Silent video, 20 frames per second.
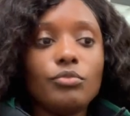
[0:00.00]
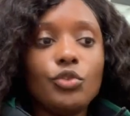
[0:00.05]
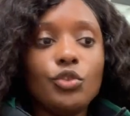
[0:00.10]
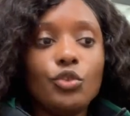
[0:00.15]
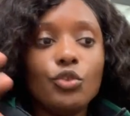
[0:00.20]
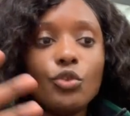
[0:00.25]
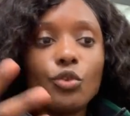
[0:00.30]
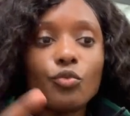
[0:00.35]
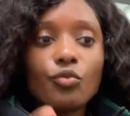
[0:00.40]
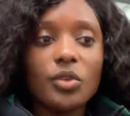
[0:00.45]

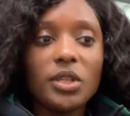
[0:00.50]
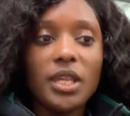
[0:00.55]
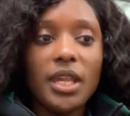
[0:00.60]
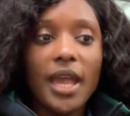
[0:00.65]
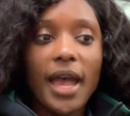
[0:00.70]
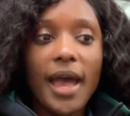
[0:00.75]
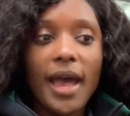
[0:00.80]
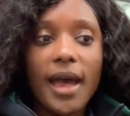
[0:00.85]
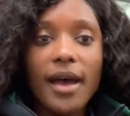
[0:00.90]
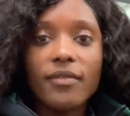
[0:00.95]
you don't really
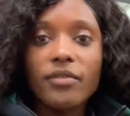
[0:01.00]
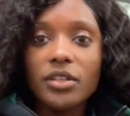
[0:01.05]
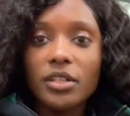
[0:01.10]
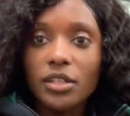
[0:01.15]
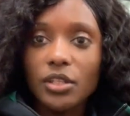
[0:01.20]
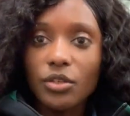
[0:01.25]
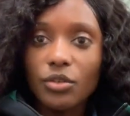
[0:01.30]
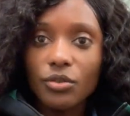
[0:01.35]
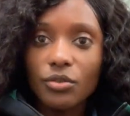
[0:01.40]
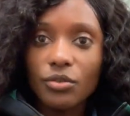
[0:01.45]
have in
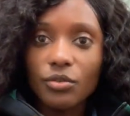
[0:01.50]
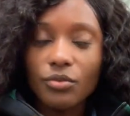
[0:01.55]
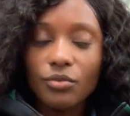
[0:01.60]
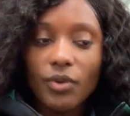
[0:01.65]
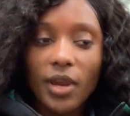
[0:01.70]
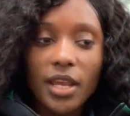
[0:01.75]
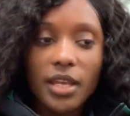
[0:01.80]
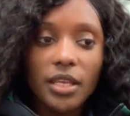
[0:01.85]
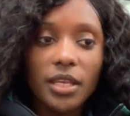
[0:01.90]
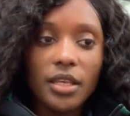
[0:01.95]
legal
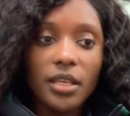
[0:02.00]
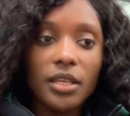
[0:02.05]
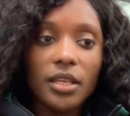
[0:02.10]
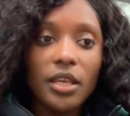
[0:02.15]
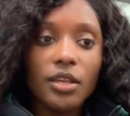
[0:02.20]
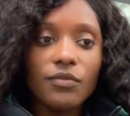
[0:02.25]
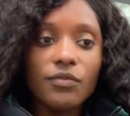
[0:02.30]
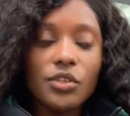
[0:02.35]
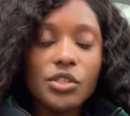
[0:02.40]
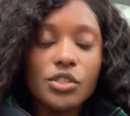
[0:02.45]
writing
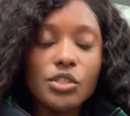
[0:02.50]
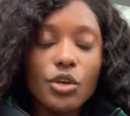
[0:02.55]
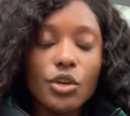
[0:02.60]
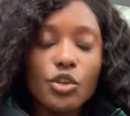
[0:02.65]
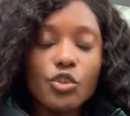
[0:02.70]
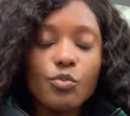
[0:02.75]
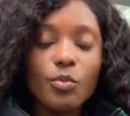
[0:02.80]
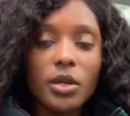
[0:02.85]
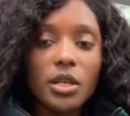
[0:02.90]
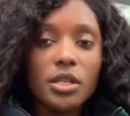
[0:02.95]
and
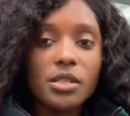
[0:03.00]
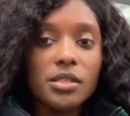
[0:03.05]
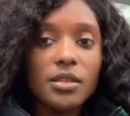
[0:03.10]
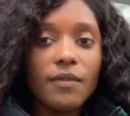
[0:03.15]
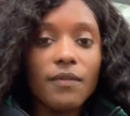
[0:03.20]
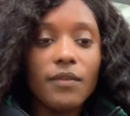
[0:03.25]
research, but it's a